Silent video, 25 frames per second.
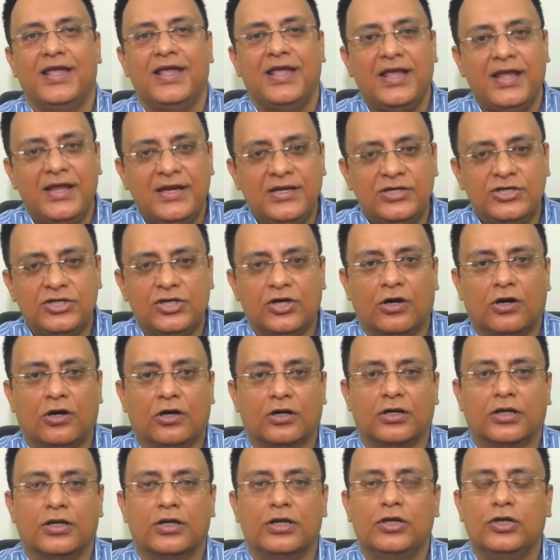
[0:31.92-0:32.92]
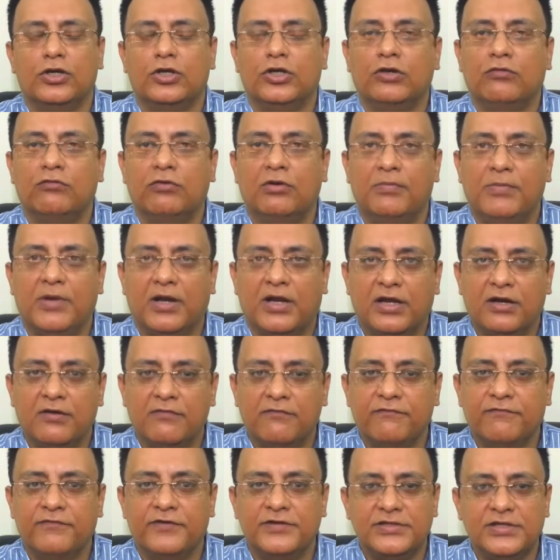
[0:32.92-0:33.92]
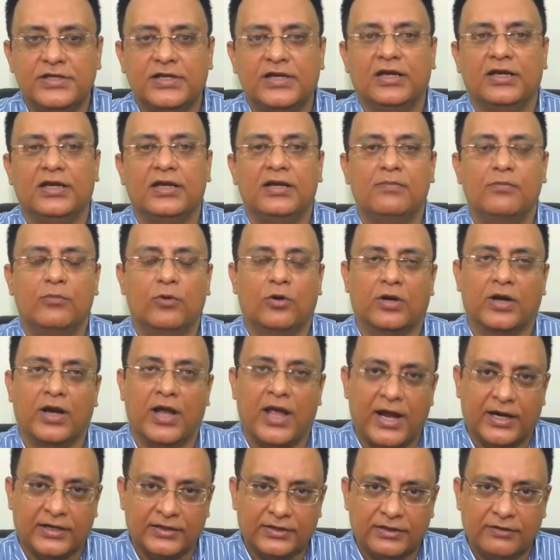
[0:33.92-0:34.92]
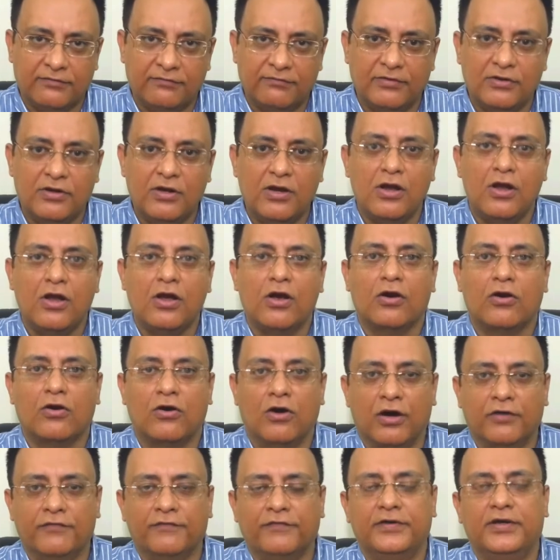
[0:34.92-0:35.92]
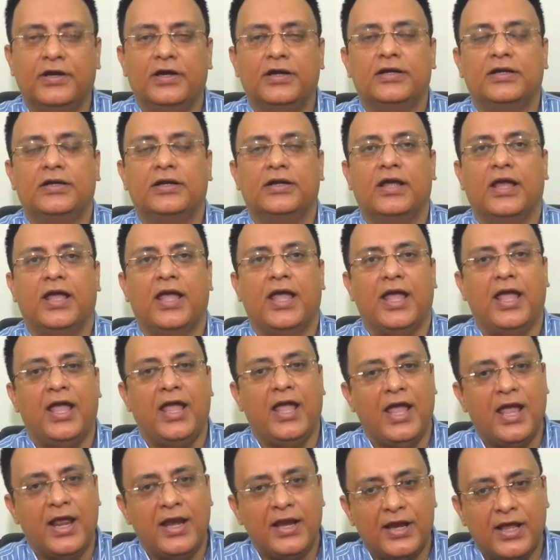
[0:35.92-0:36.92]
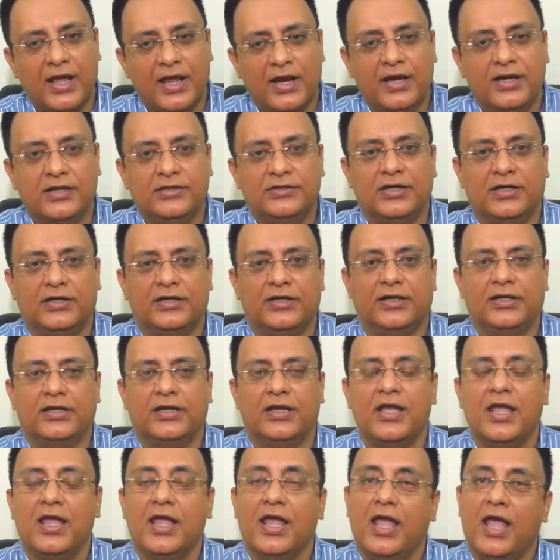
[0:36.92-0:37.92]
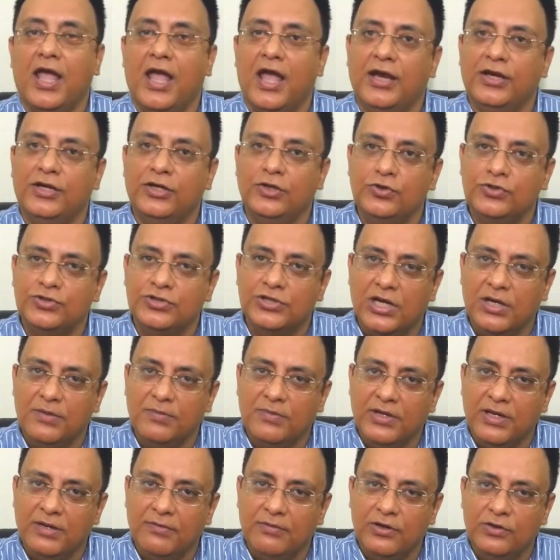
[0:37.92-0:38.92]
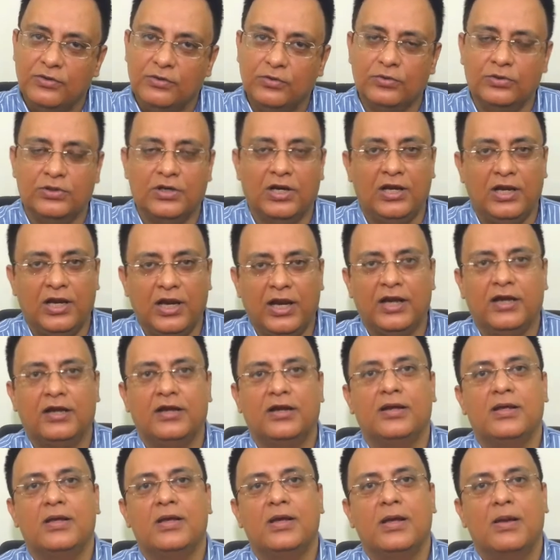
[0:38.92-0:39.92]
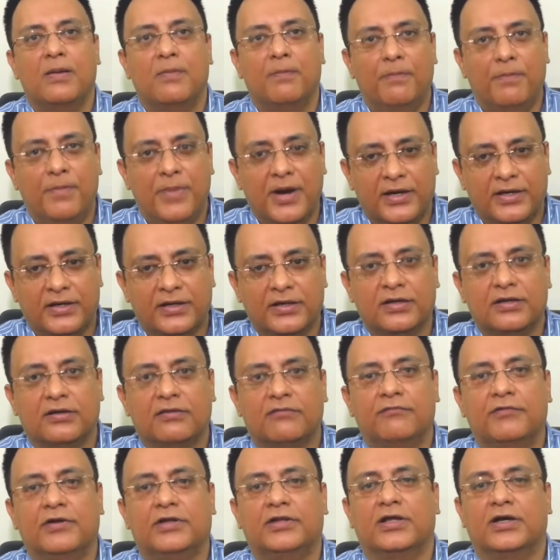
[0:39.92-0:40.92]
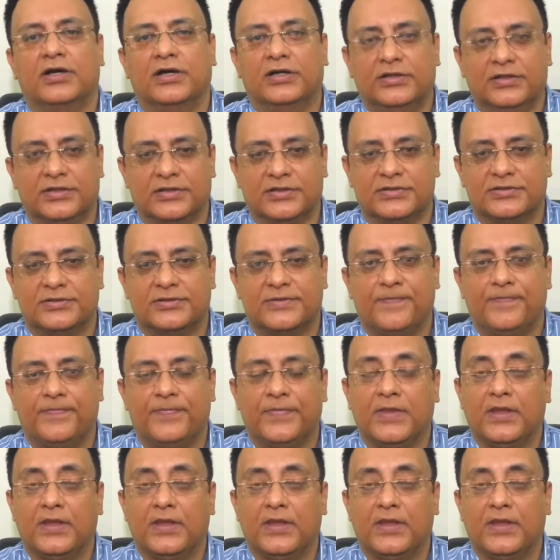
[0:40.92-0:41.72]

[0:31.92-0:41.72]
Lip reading: In short, you will become physically more active, confident and energetic, and you shall be able to relate better with others.